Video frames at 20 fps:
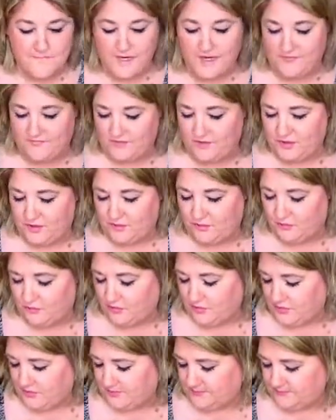If
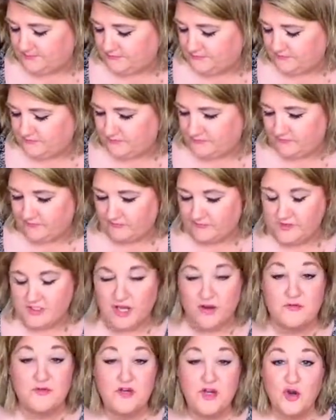you
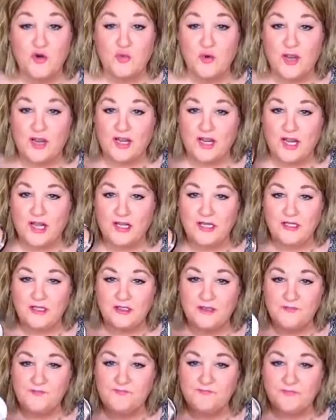don't know what
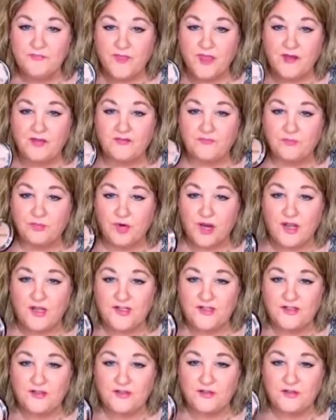color of
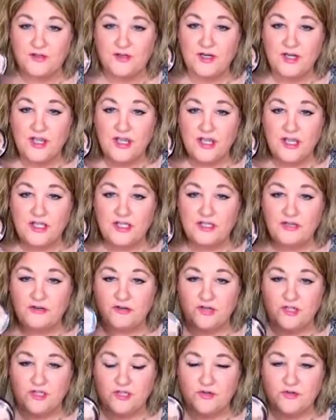bronzer you
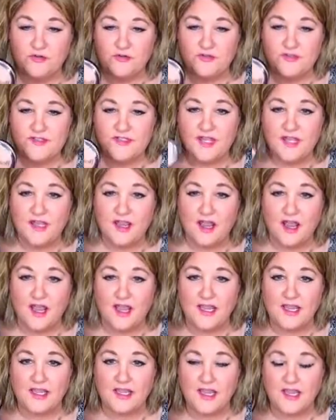use,
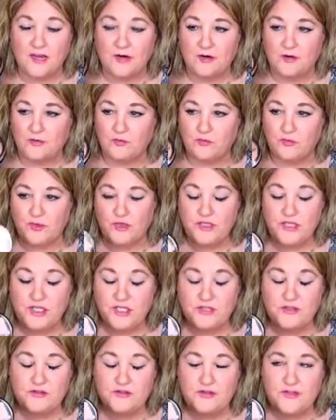would
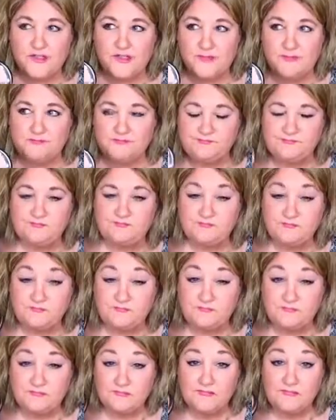use,
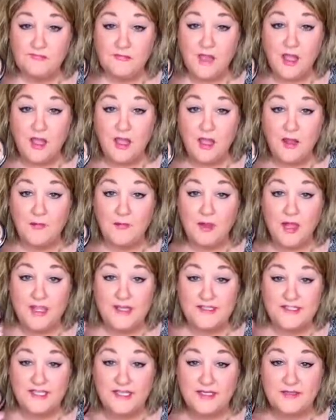I
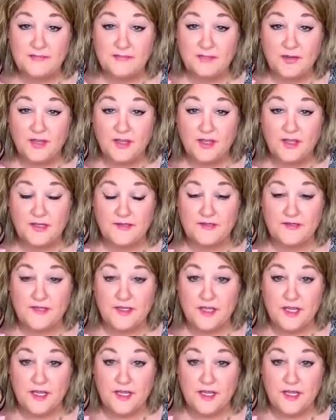did put